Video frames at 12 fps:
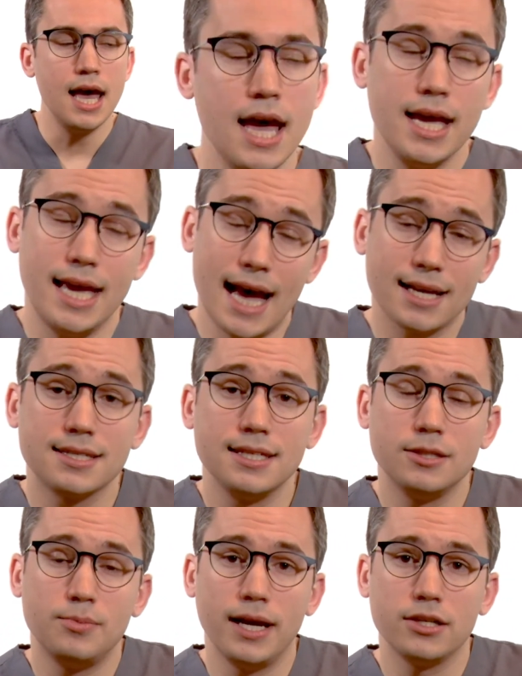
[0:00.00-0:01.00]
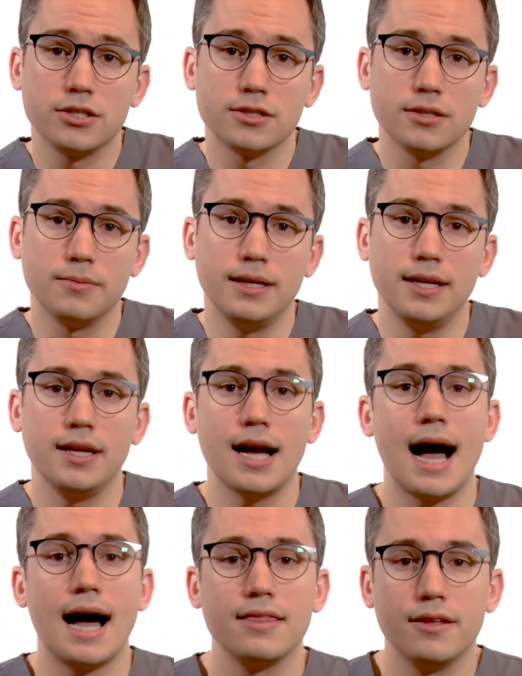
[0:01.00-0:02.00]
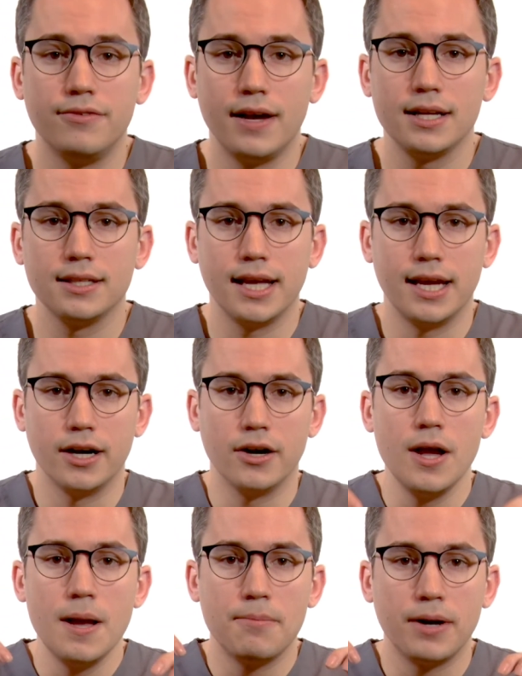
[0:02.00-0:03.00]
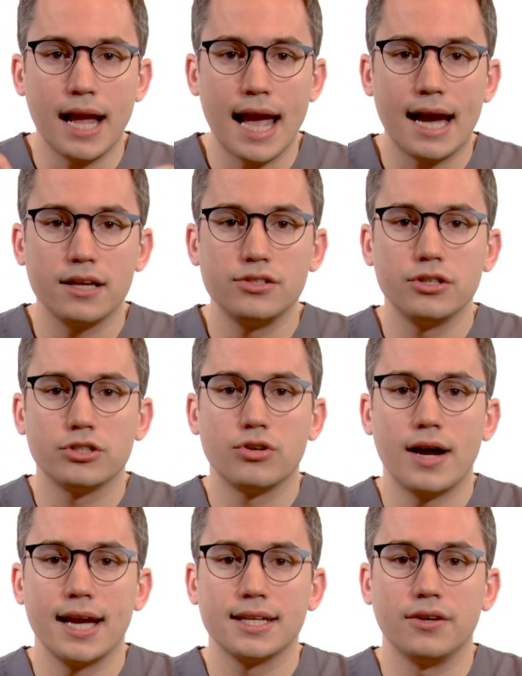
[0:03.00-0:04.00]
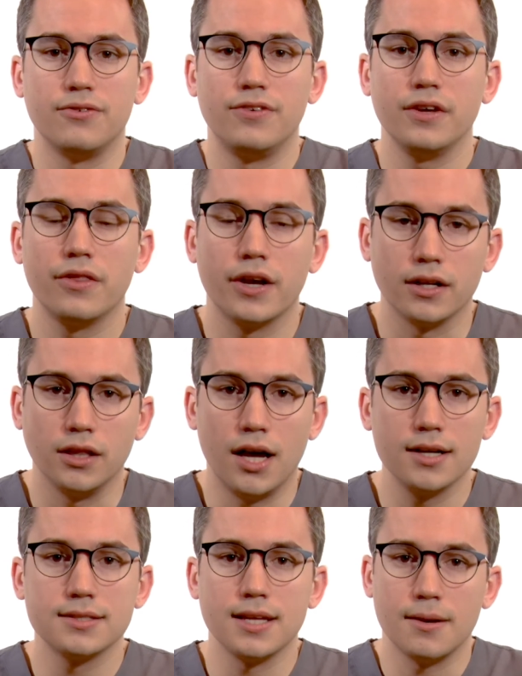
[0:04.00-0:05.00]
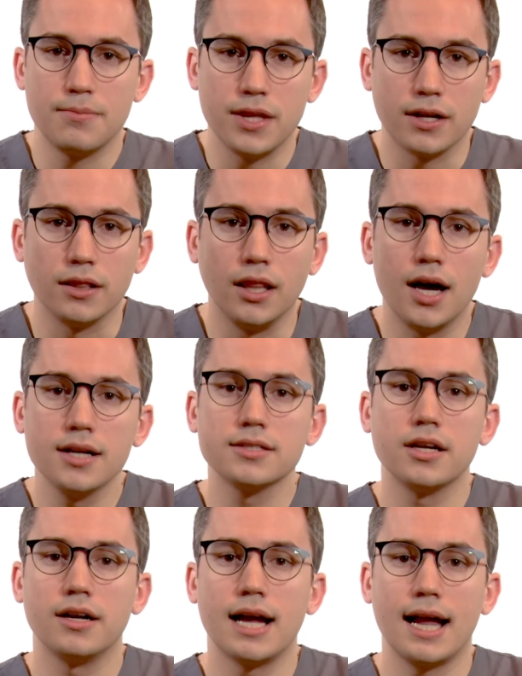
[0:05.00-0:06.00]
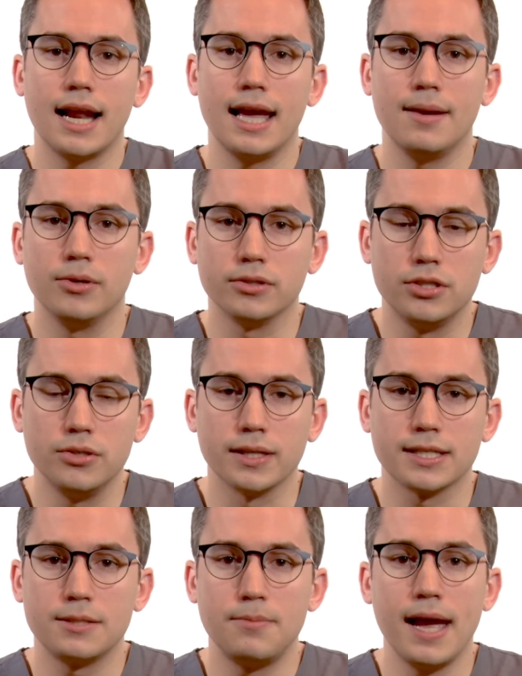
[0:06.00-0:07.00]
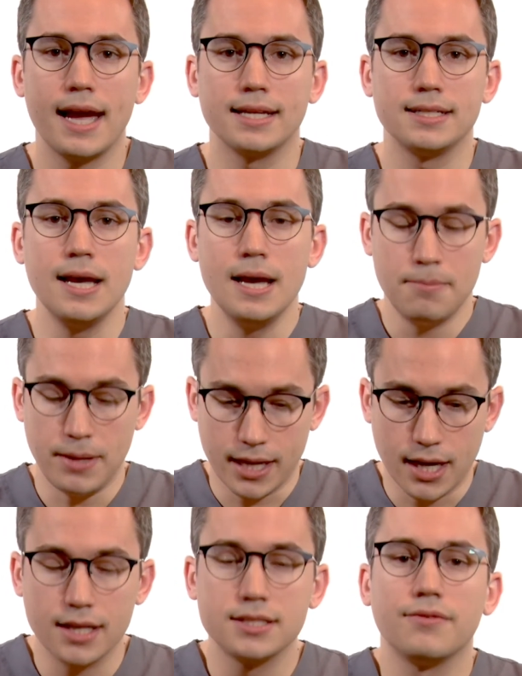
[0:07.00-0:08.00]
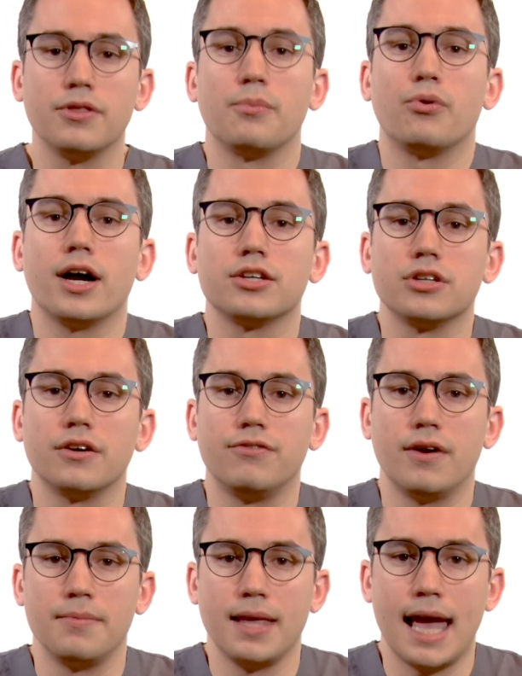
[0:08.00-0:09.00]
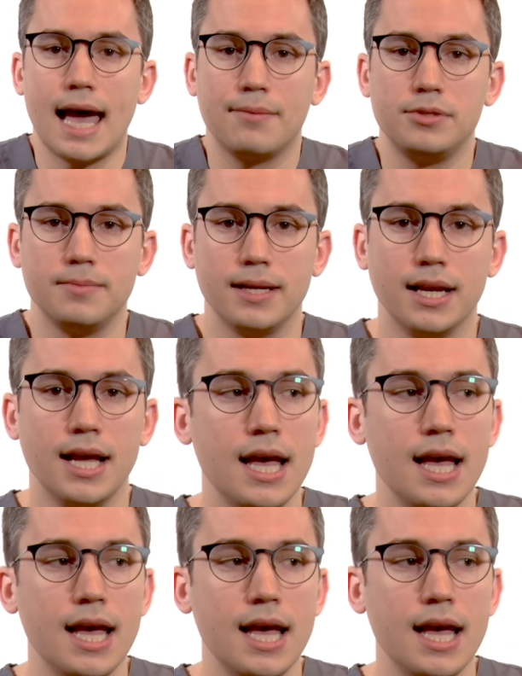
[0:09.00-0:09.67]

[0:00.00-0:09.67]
yes, these patients will be on the ventilator, but as you're trying to fill their lungs up, their lungs are not able to expand because of the pressure from the abdomen.